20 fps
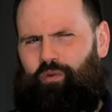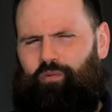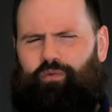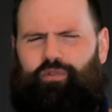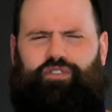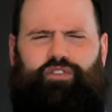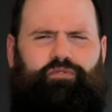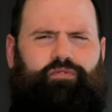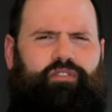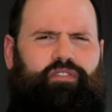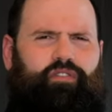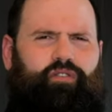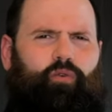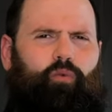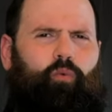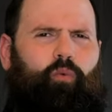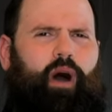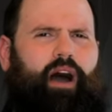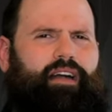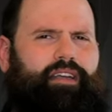We're doing the
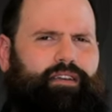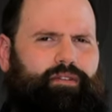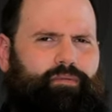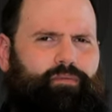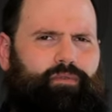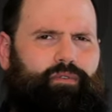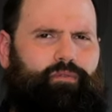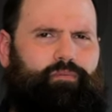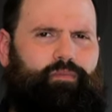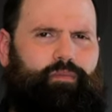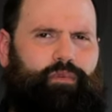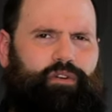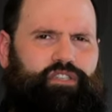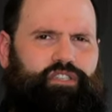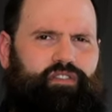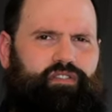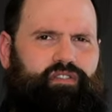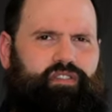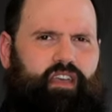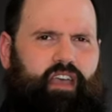Hawaiian Room, which
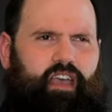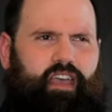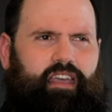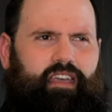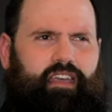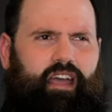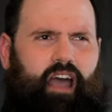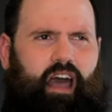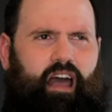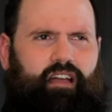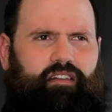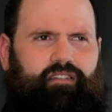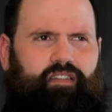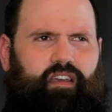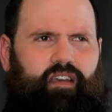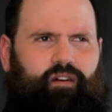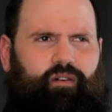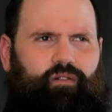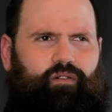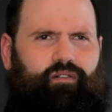is a
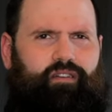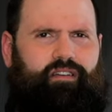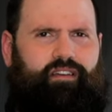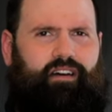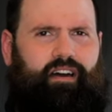cocktail